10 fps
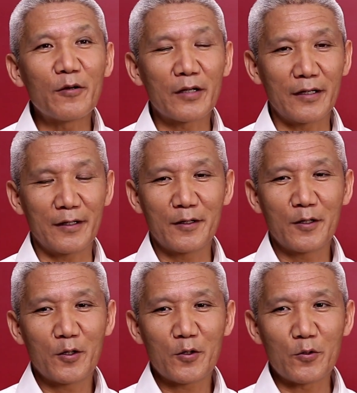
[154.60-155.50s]
okay?
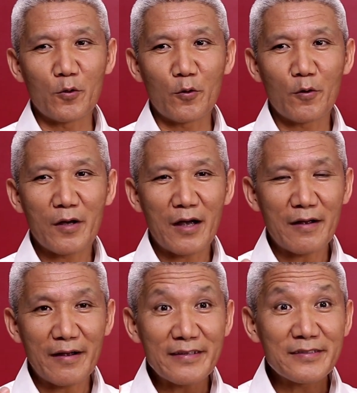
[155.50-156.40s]
Your
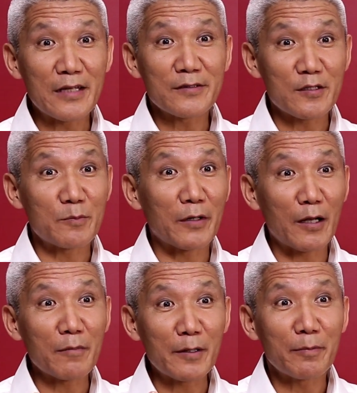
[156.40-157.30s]
senses
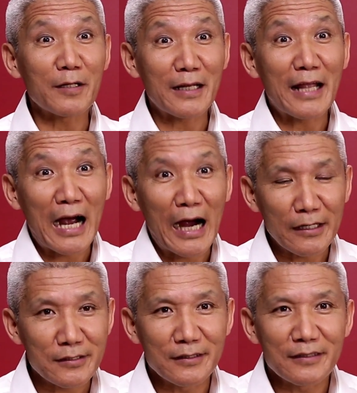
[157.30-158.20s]
become completely
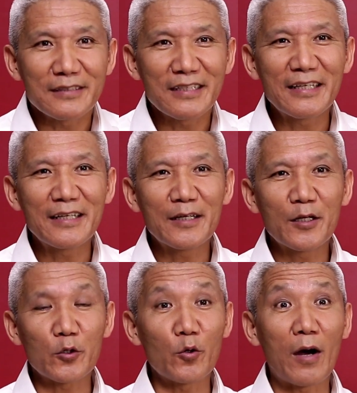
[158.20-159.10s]
heightened.
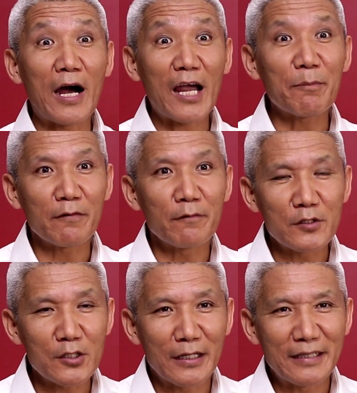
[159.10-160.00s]
You're
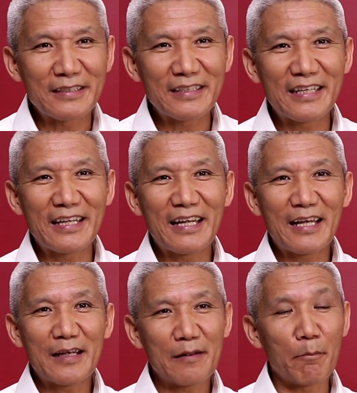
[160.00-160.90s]
hyper-vigilant.
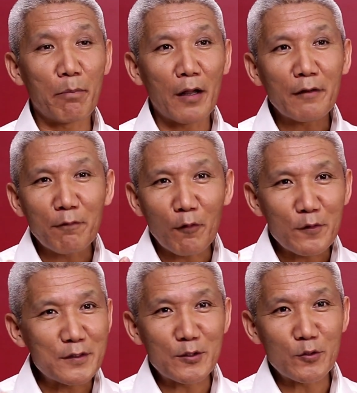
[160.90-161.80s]
Blood
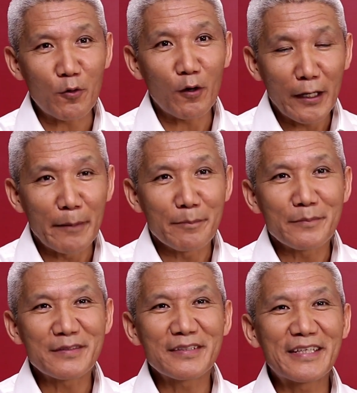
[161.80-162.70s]
flows into your
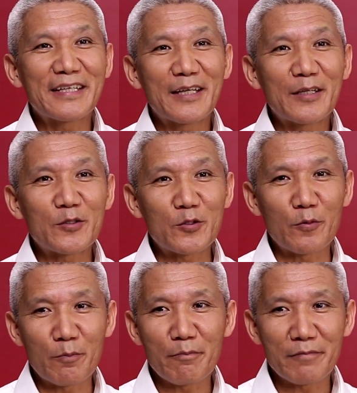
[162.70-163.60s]
limbs to